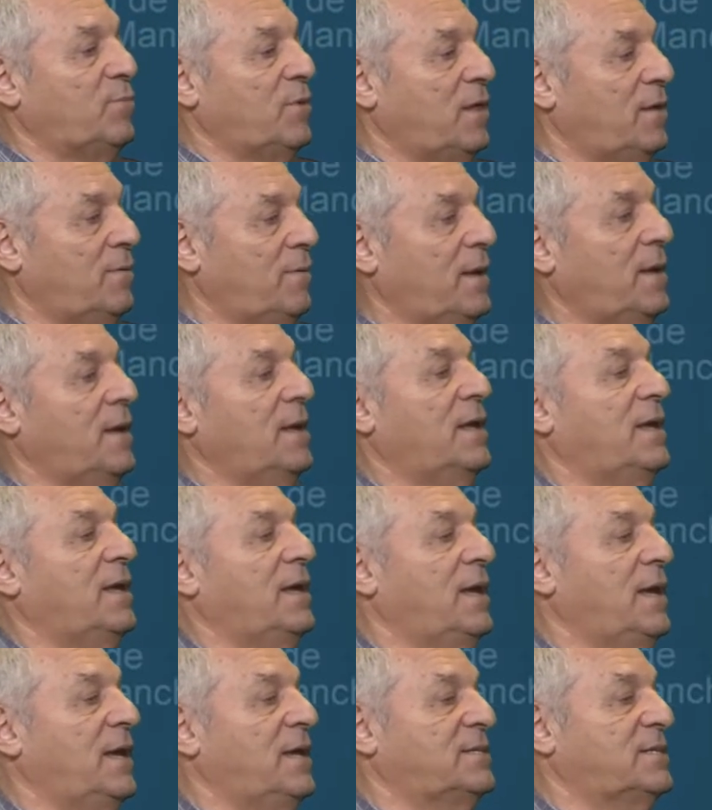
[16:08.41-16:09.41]
and you can see
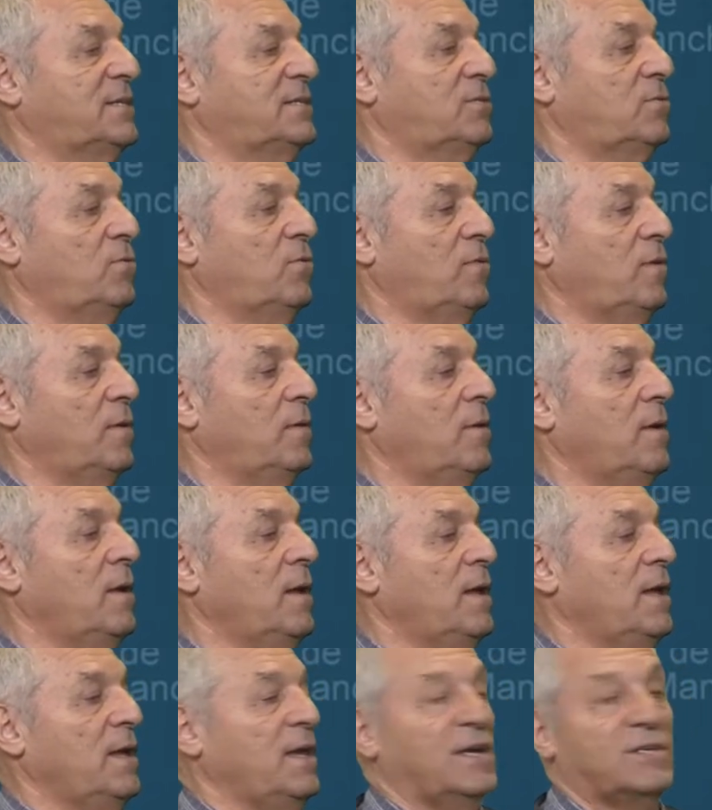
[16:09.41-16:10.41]
that the solution is
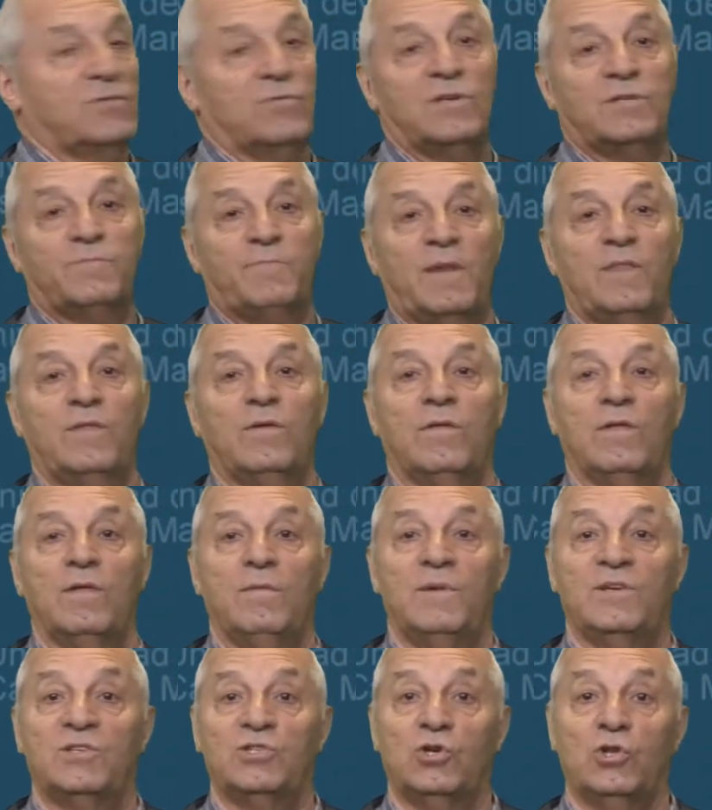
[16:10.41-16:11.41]
a subspace of
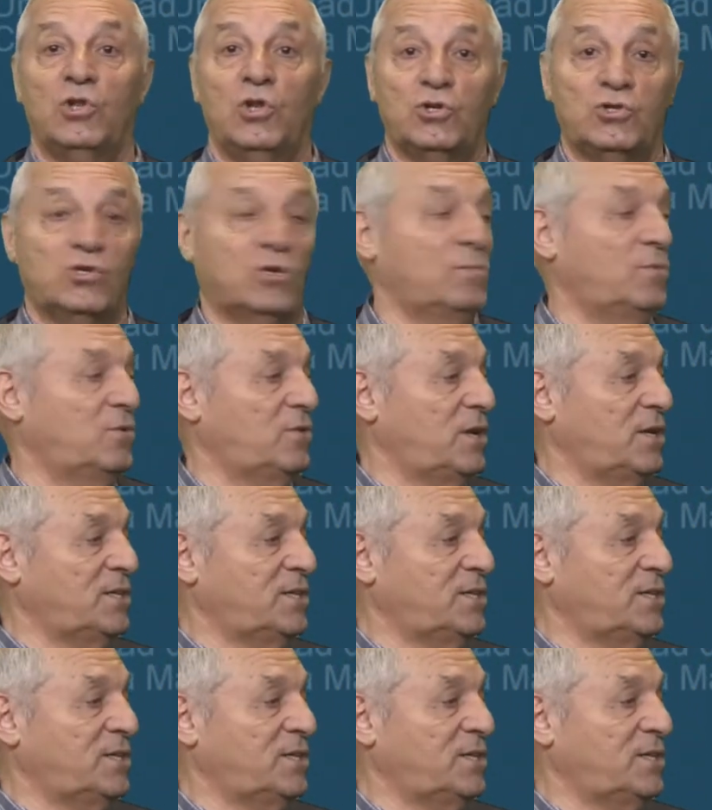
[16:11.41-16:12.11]
dimension 2,